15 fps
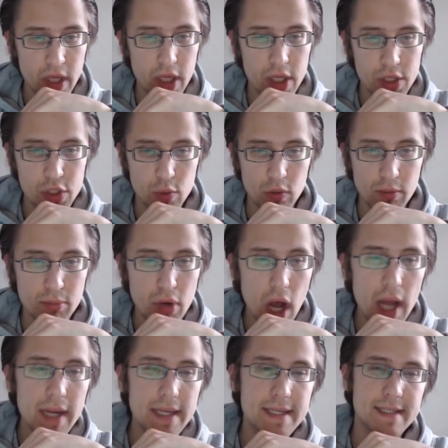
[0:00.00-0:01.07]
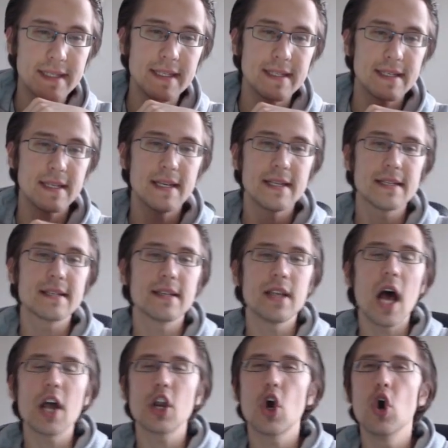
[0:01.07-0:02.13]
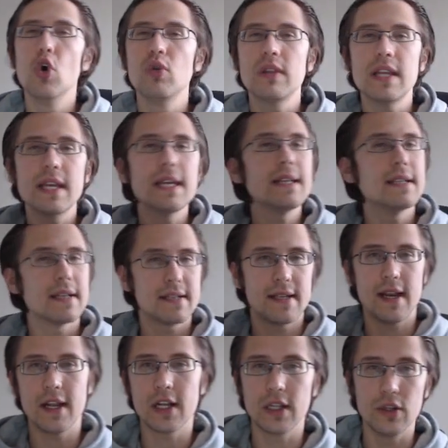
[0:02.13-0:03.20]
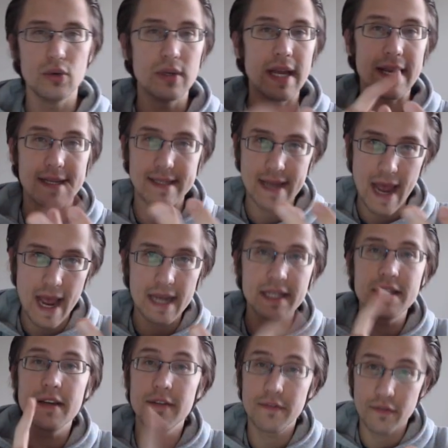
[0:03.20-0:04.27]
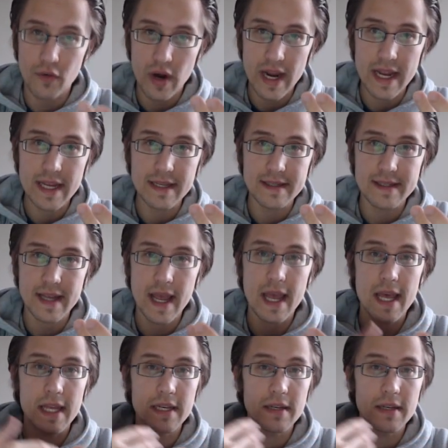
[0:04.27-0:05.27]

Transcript: So what broad is not only does it include exact, phrase, and